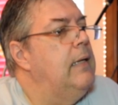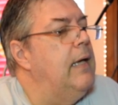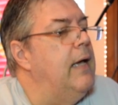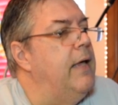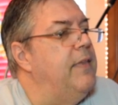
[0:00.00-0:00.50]

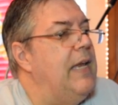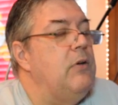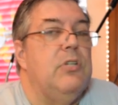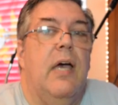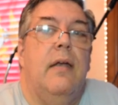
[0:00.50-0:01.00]
The
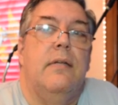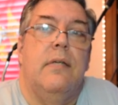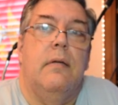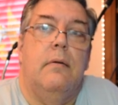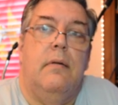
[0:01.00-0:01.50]
downside is
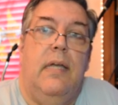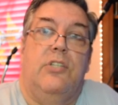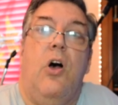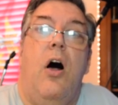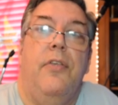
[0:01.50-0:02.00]
it
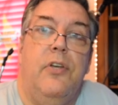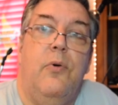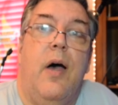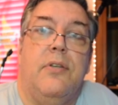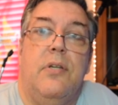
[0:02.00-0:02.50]
gets all the
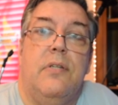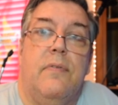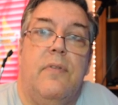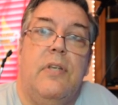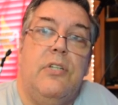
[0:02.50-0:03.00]
nuances
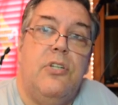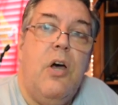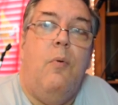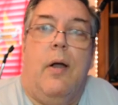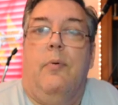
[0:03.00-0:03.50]
of the things you
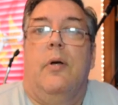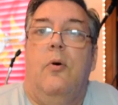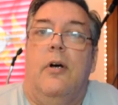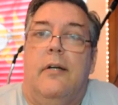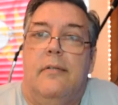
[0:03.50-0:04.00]
don't want to
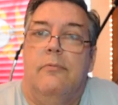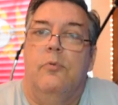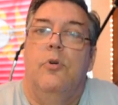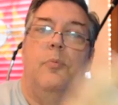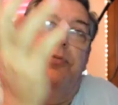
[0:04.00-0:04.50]
record.
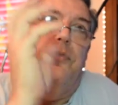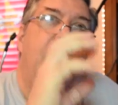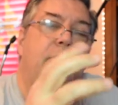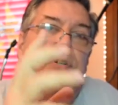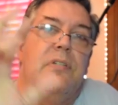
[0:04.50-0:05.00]
Room
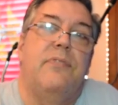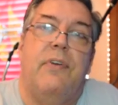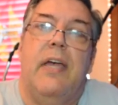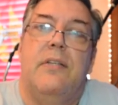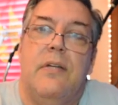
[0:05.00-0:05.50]
reflections,
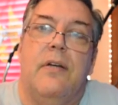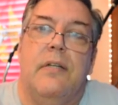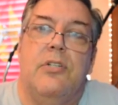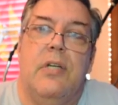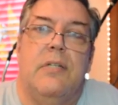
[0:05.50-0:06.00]
fans, air
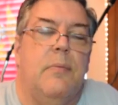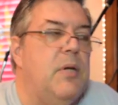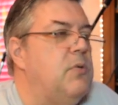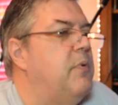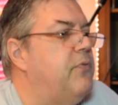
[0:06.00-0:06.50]
conditioning, as I
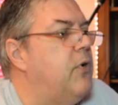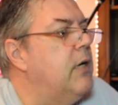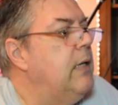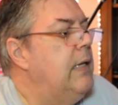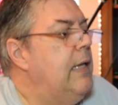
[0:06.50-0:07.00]
mentioned before.
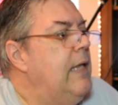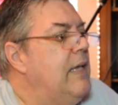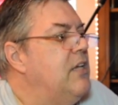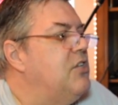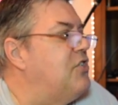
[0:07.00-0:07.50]

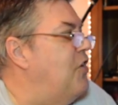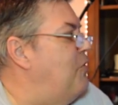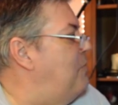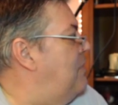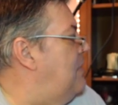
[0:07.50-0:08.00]

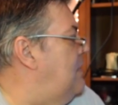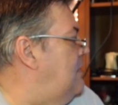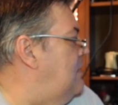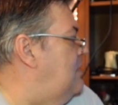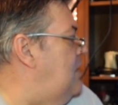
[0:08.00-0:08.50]
So
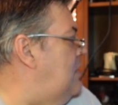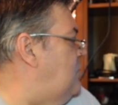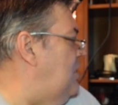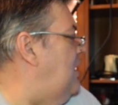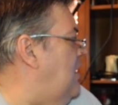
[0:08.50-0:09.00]

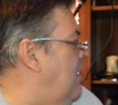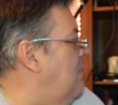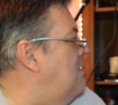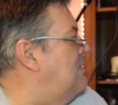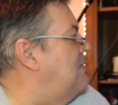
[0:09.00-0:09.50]
DNG here